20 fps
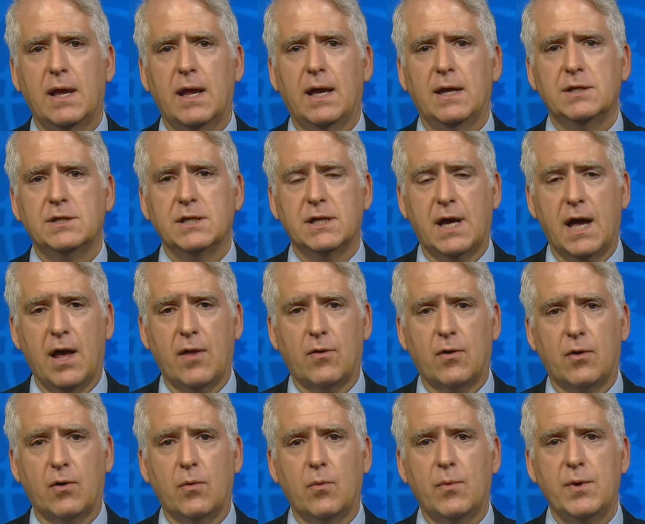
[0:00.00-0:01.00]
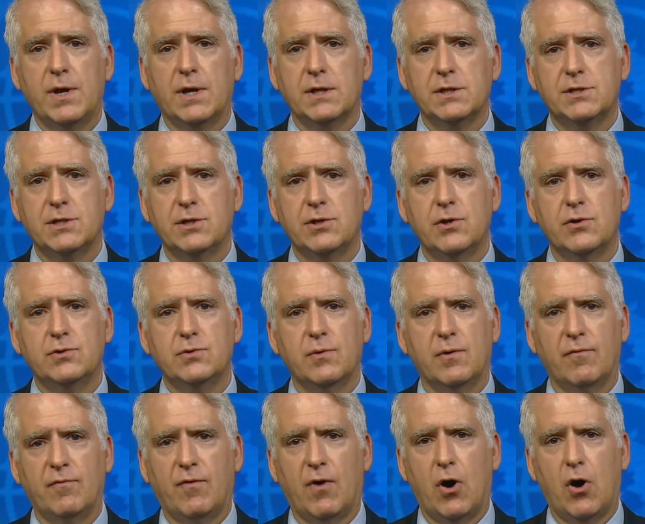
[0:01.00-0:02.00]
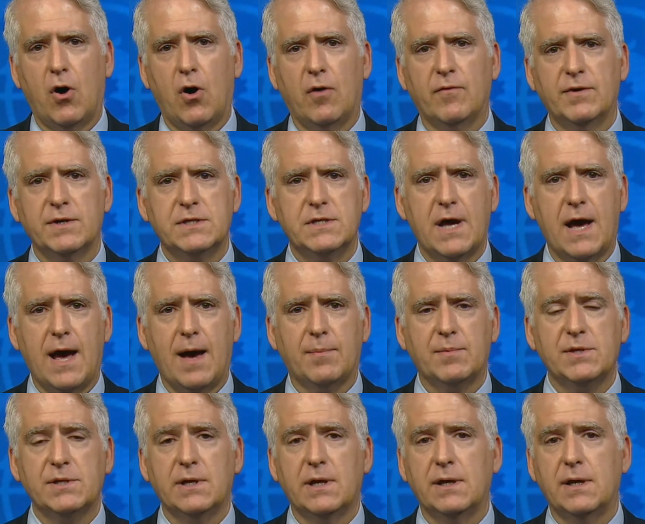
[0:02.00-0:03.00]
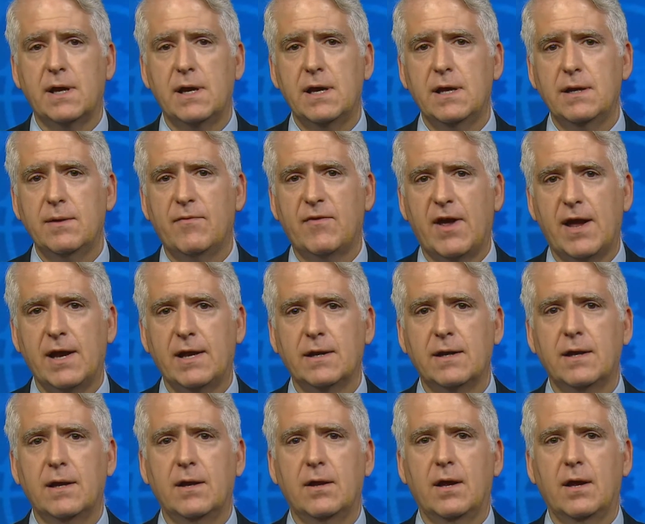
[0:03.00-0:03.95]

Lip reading: and together we continue to evolve, adapt, and innovate